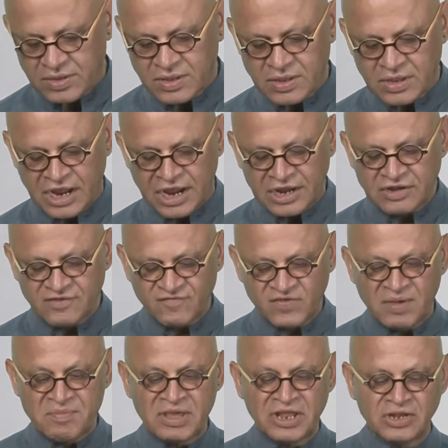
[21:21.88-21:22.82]
kind of
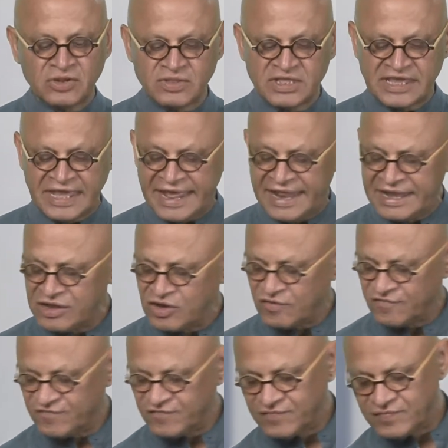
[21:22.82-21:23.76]
coming to the end
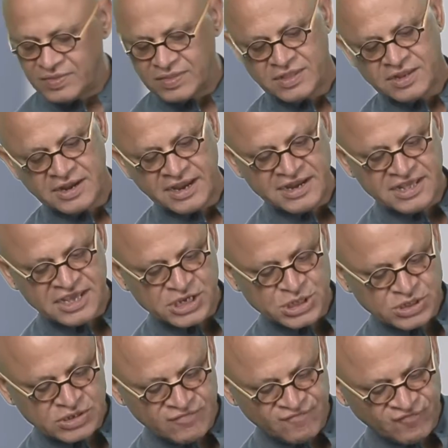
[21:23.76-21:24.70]
of the
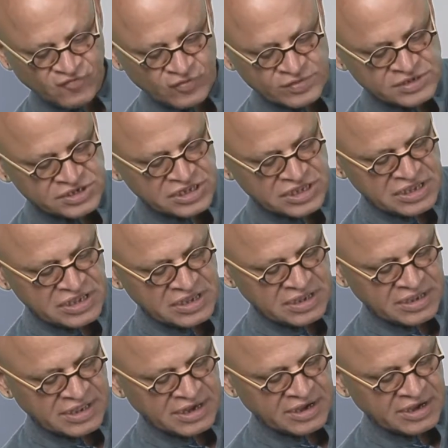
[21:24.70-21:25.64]
radiation forcing
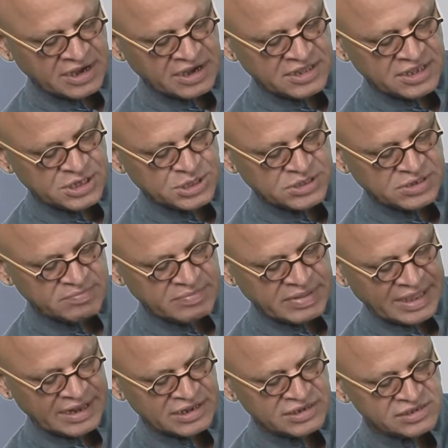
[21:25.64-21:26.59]
and radiation
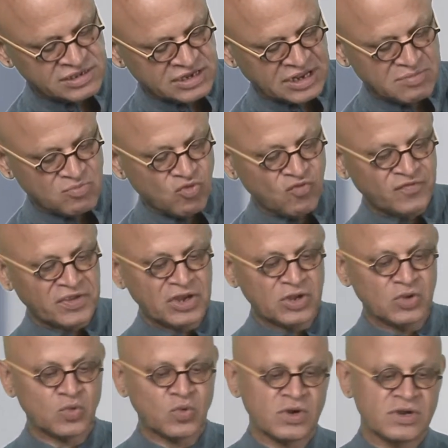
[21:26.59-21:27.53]
balance and moving
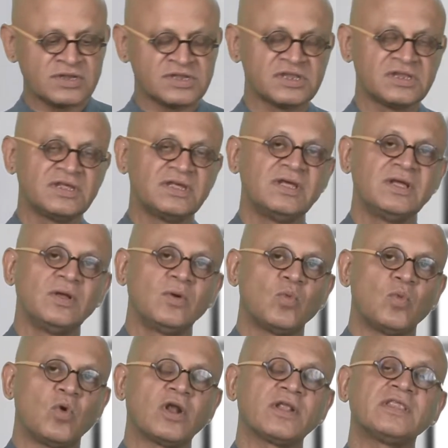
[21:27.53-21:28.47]
towards
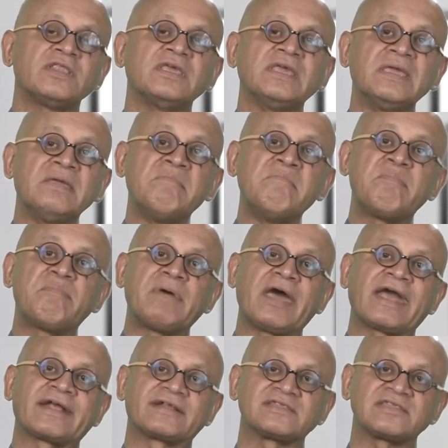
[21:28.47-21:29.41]
what the
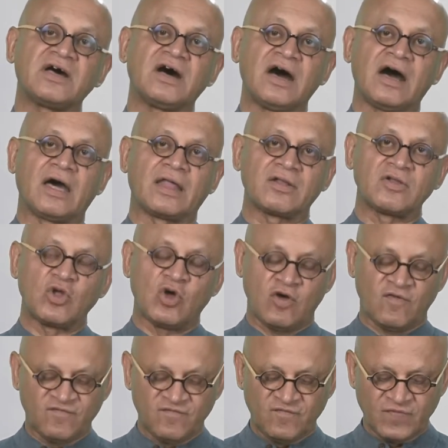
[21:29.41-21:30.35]
impacts are
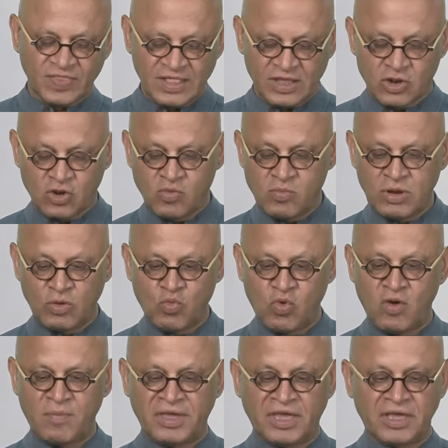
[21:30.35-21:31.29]
of global
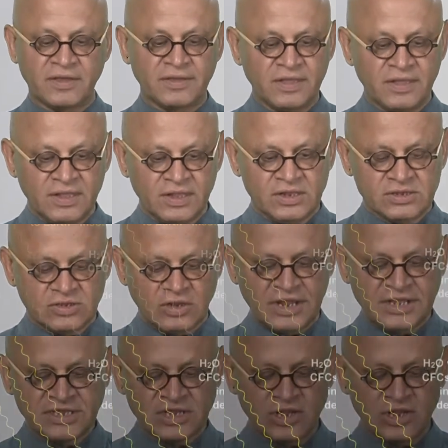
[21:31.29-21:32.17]
warming. So, let us